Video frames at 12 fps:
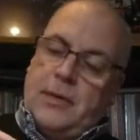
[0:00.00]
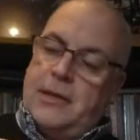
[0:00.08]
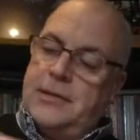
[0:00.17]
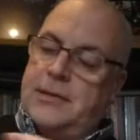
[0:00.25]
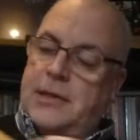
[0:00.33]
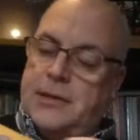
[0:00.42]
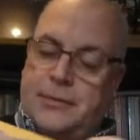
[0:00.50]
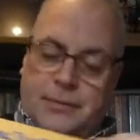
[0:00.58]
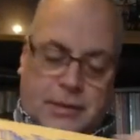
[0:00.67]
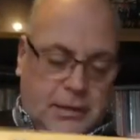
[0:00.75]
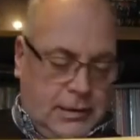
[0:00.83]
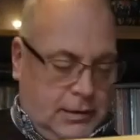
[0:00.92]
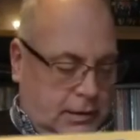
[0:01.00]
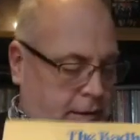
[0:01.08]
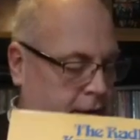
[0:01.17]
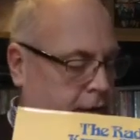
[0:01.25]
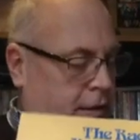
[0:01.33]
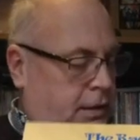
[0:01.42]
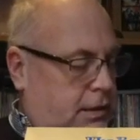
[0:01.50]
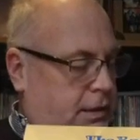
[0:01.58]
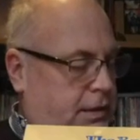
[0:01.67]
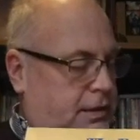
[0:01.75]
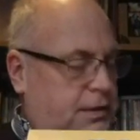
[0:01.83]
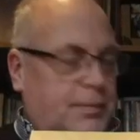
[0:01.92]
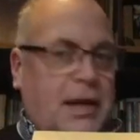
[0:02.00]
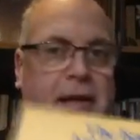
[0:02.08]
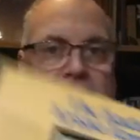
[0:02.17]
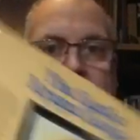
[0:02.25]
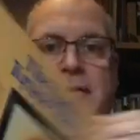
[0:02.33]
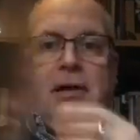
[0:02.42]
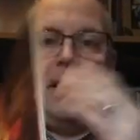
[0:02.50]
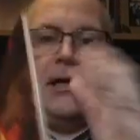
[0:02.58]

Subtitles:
So that's the back cover,